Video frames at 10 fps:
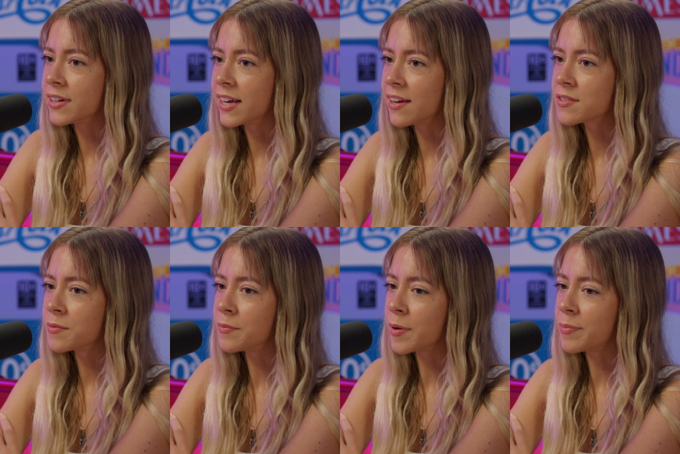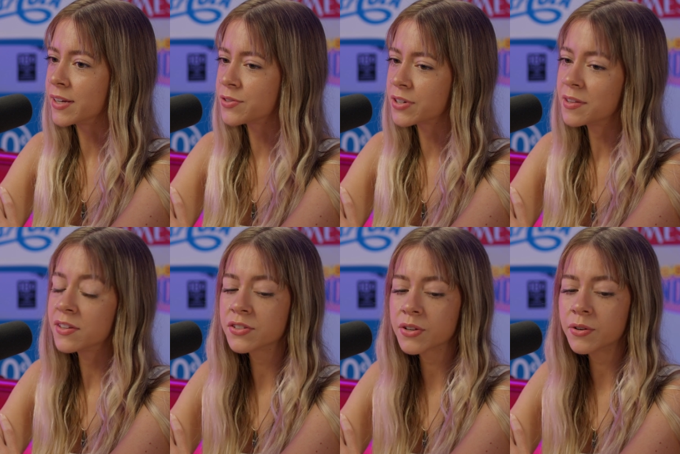and I have some in my pantry.
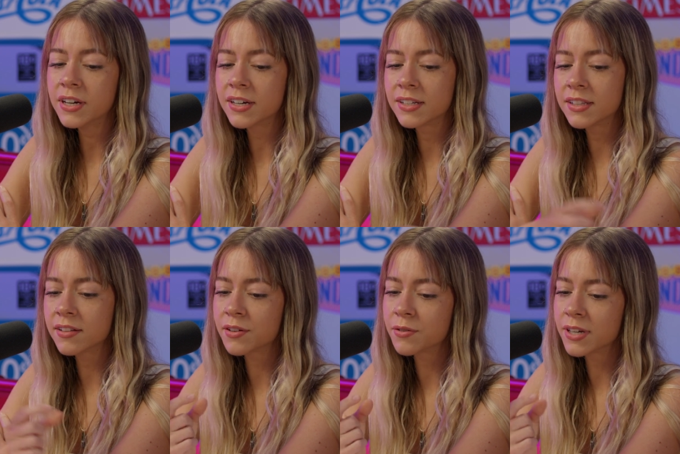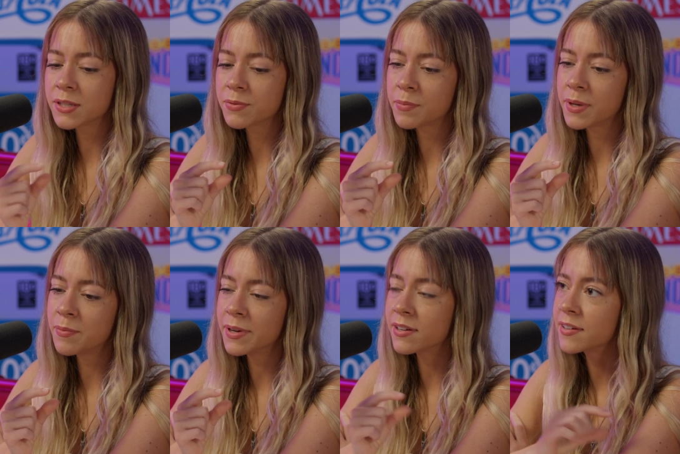They're so good. The little Ritz with the
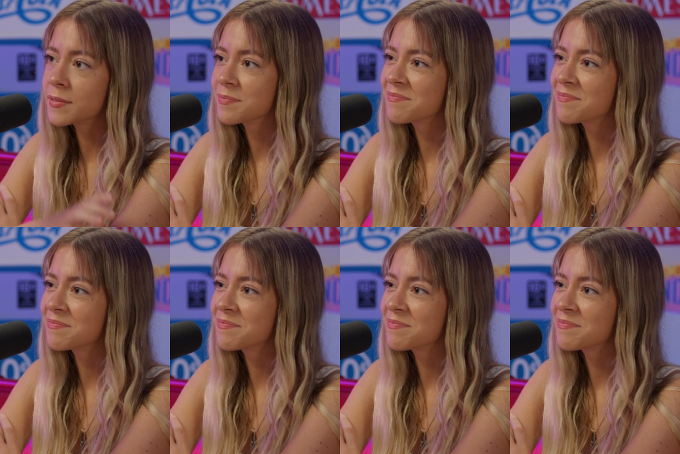peanut butter.